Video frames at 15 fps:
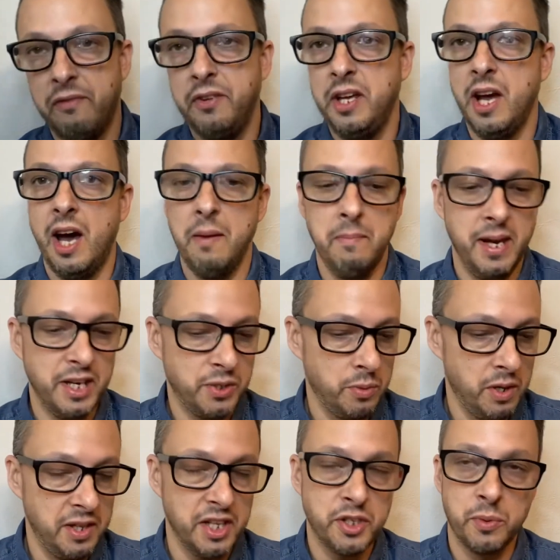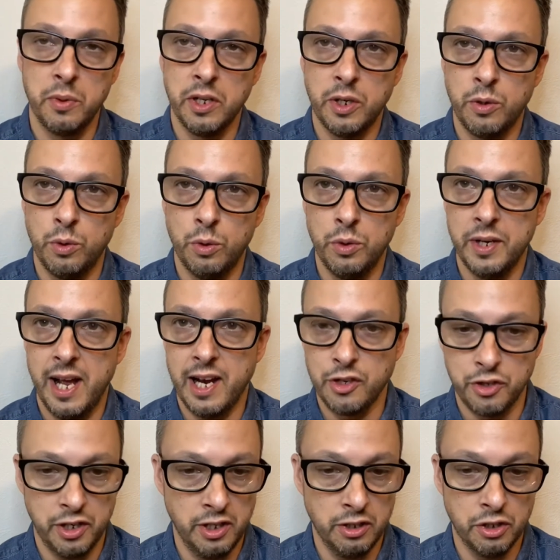Fiat makes one that's really cool. It
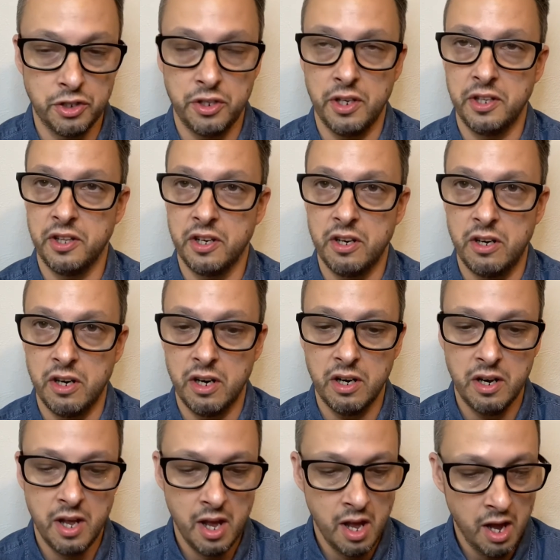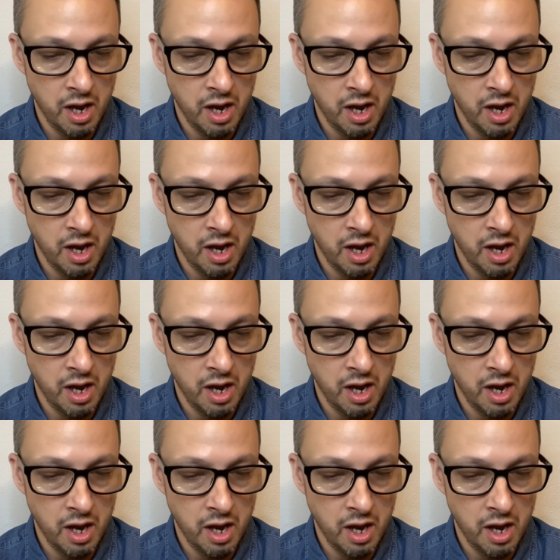actually looks like the car.